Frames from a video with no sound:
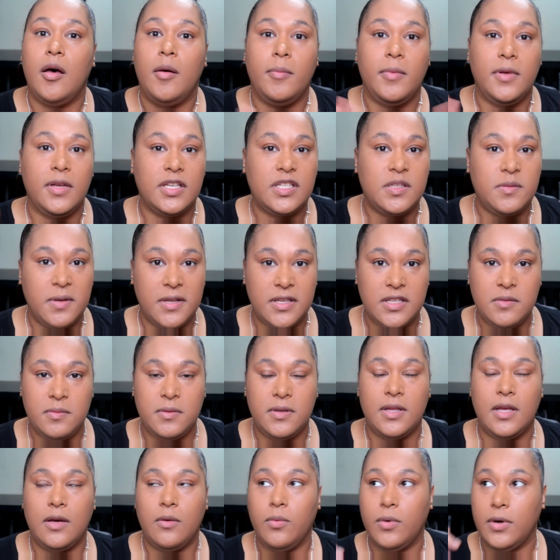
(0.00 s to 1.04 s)
He explained to
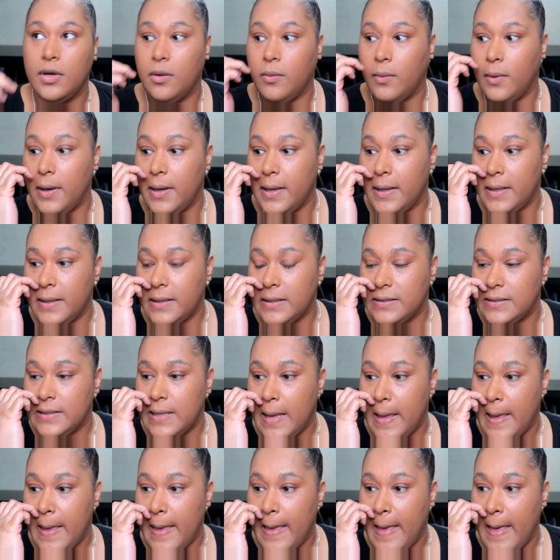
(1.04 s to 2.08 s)
me like what it was,
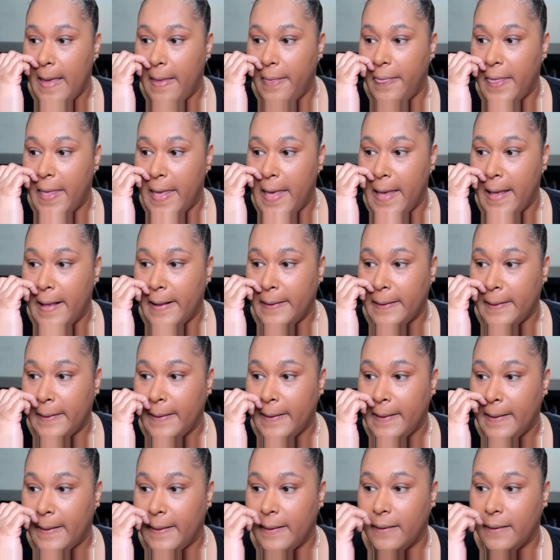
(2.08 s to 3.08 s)
and then,